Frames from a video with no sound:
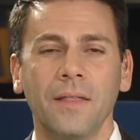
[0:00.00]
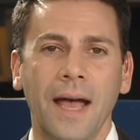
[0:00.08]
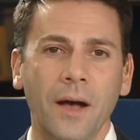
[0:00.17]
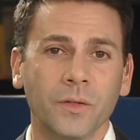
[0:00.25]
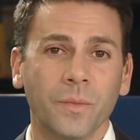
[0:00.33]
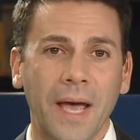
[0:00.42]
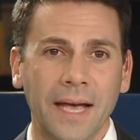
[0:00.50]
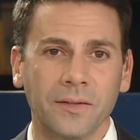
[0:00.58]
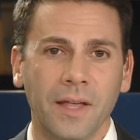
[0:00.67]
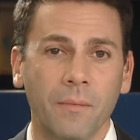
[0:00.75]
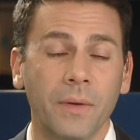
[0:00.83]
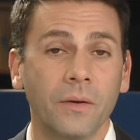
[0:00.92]
The House
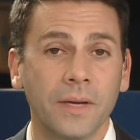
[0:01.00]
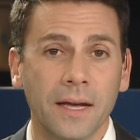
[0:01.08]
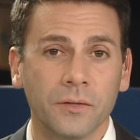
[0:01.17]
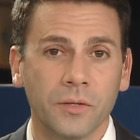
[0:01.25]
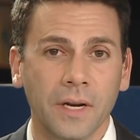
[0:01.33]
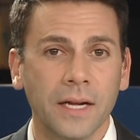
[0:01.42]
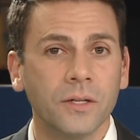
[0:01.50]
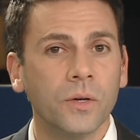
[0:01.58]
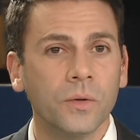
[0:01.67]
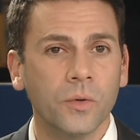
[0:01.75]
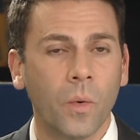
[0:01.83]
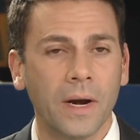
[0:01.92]
passed that bill yesterday,
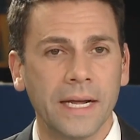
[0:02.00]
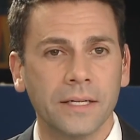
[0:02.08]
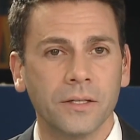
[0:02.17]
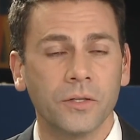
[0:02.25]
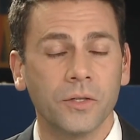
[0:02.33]
220 to